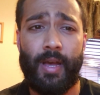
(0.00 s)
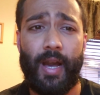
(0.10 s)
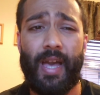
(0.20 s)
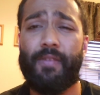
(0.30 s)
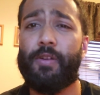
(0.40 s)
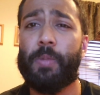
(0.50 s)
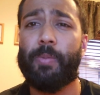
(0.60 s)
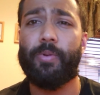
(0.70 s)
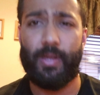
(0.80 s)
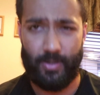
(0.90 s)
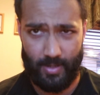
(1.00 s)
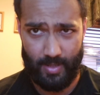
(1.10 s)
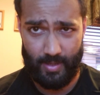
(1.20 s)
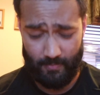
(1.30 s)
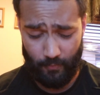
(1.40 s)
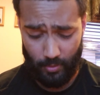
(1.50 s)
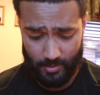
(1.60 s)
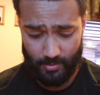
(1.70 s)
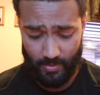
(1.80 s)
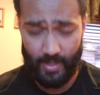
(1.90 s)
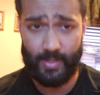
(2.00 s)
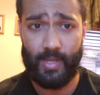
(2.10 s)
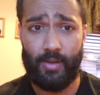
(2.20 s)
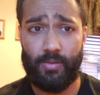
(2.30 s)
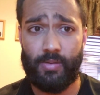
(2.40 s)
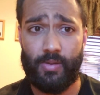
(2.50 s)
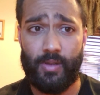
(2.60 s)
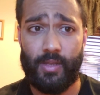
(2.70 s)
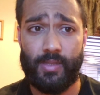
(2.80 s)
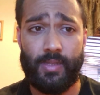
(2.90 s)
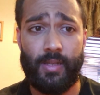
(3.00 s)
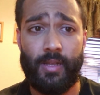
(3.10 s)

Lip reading: I have heard people like try to like force their neck down, so I guess,